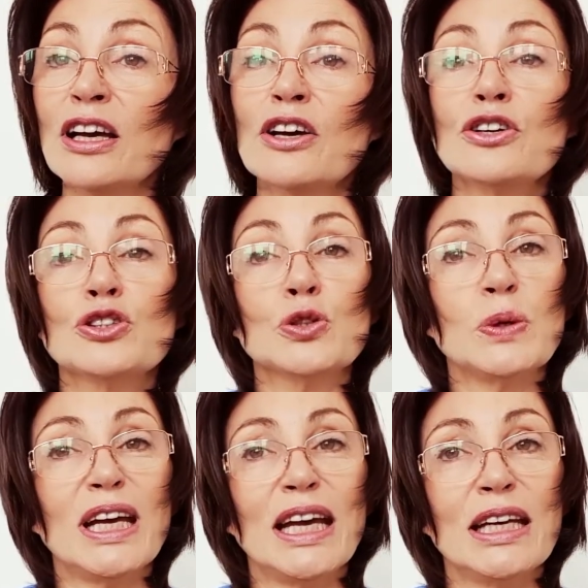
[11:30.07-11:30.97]
to
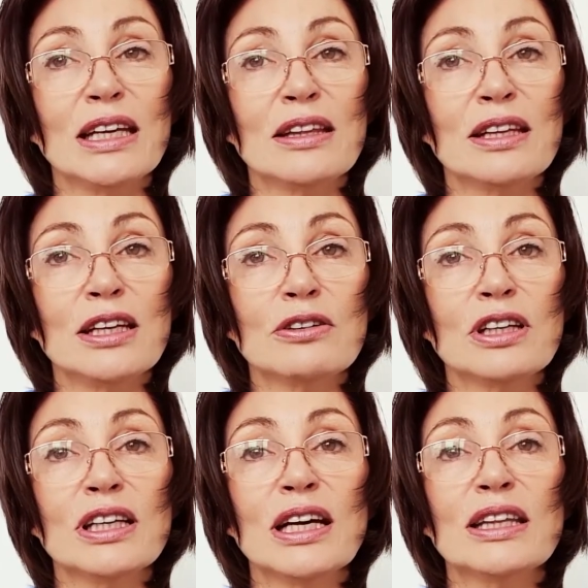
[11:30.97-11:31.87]
any theory
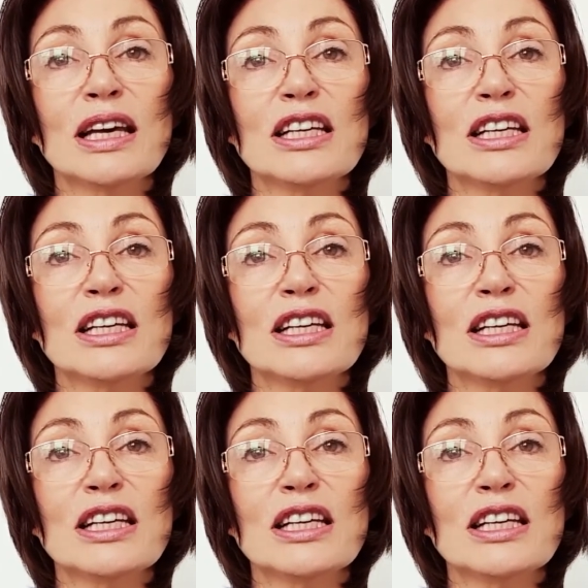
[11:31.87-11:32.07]
that is